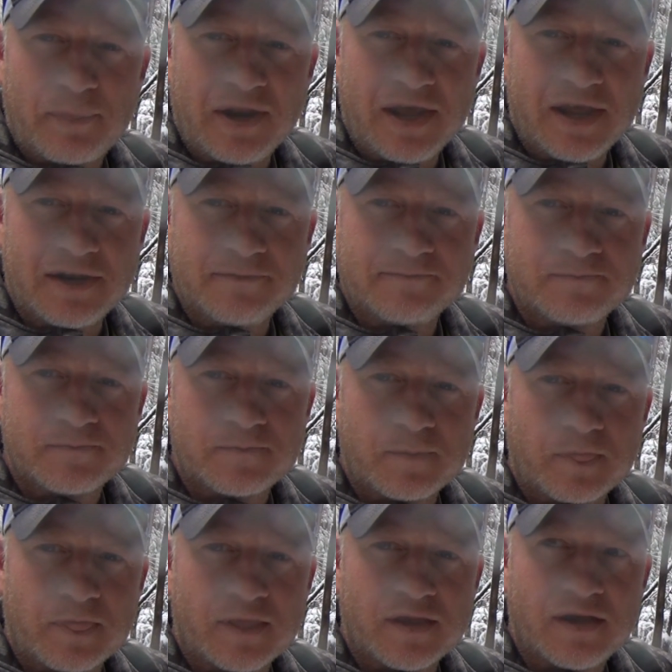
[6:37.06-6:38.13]
it in.
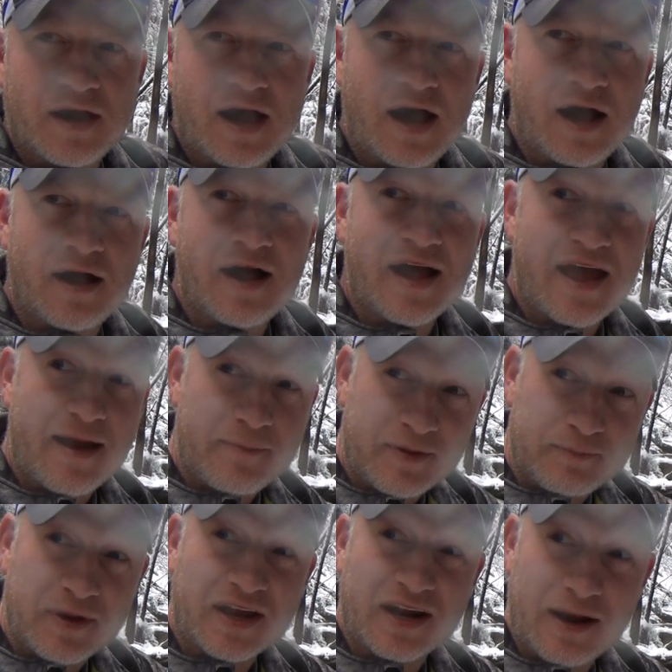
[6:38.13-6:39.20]
I have been
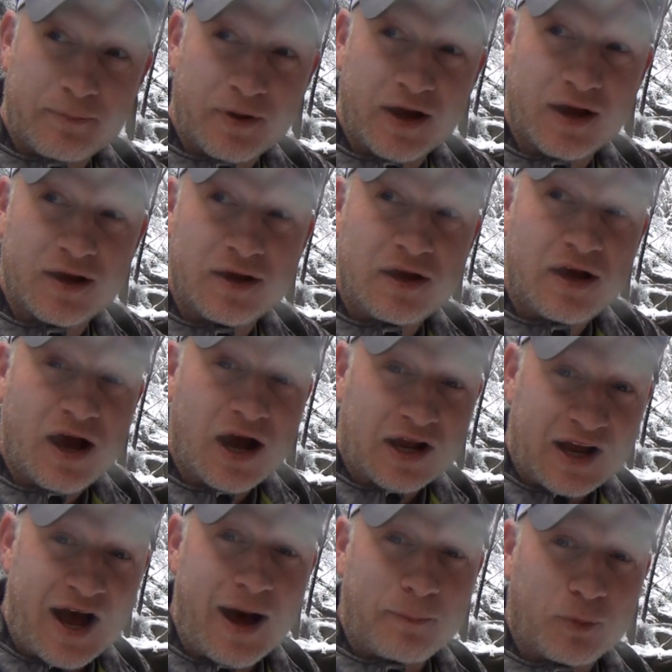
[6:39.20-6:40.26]
picking up a
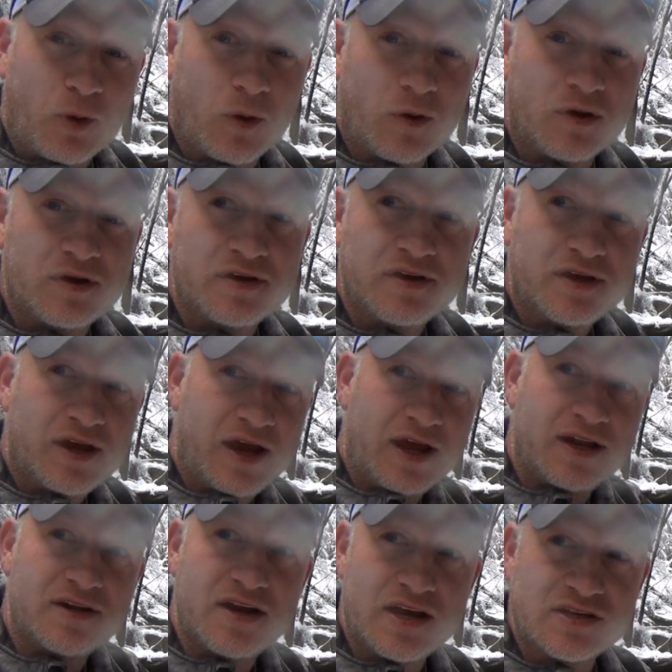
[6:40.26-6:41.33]
couple
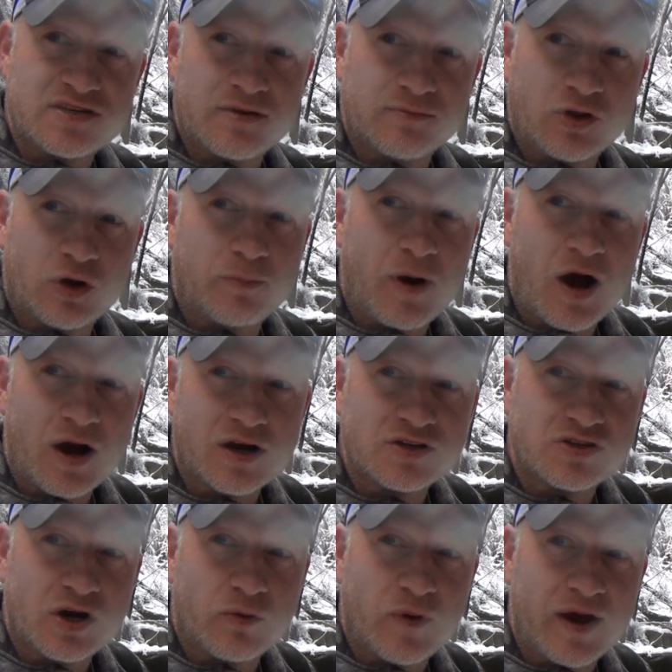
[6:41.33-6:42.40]
in some little pockets
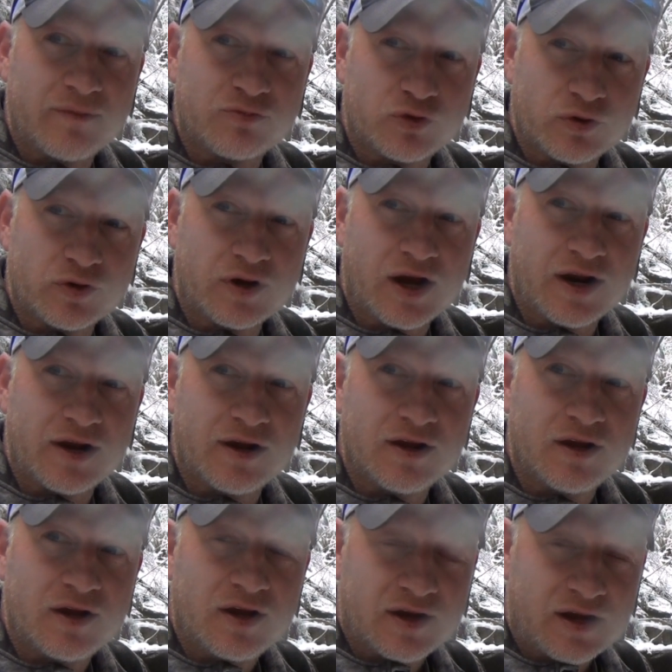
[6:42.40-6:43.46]
on the way up through. Got a
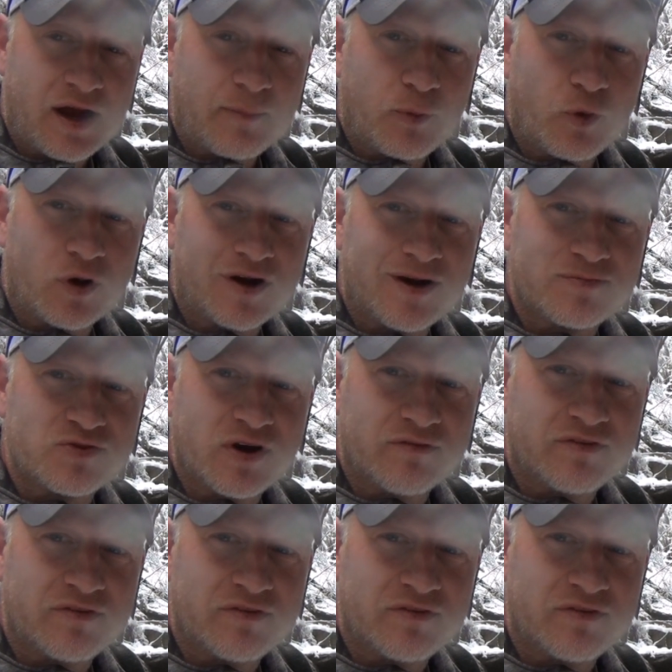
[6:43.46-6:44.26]
couple hookups on